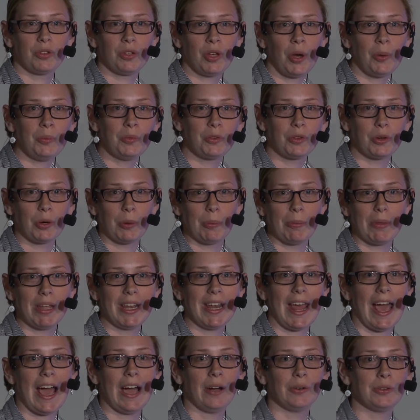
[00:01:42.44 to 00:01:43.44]
come from
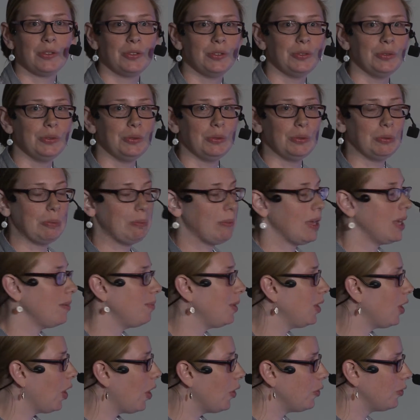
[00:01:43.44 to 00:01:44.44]
and how to
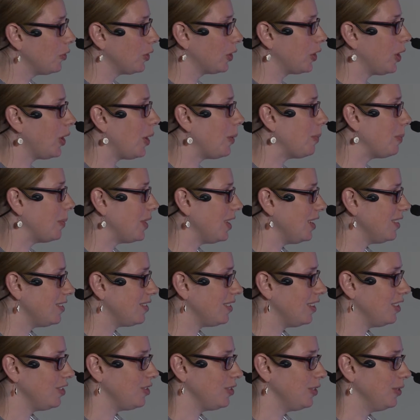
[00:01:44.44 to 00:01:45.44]
maybe overcome
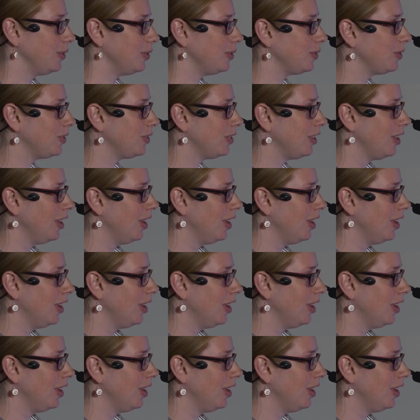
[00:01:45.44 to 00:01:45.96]
these issues.